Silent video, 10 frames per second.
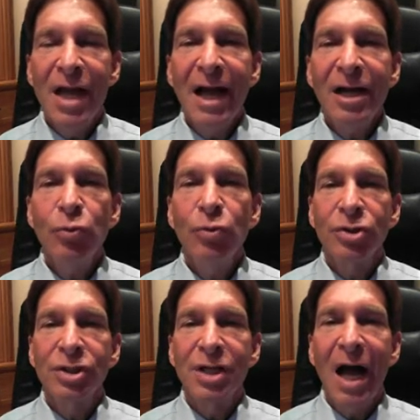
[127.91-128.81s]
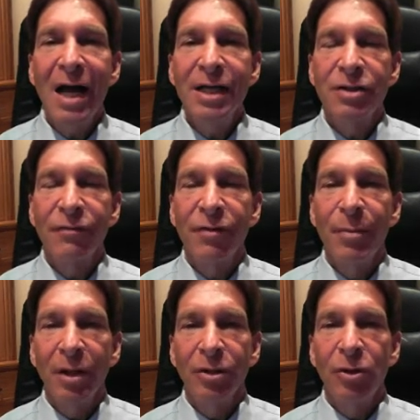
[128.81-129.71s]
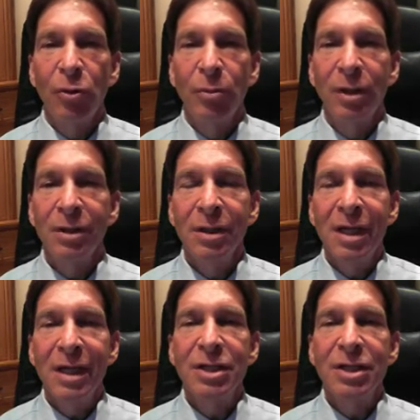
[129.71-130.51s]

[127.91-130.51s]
The actual size of the melanoma